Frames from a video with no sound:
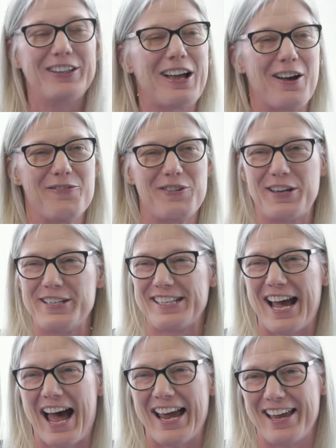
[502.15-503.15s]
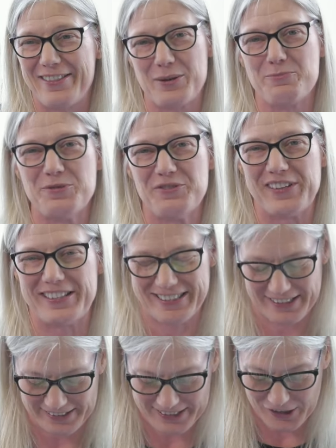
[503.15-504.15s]
Love, and Die at the
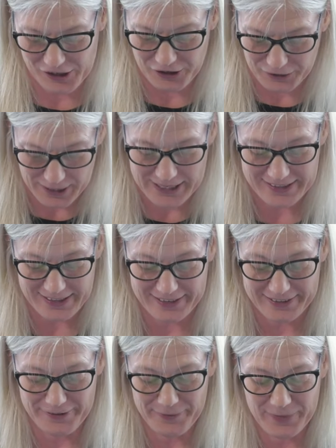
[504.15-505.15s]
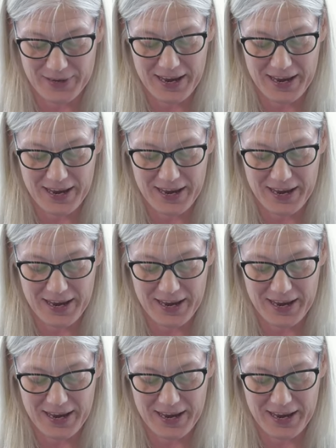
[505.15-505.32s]
Movies. Such a great title.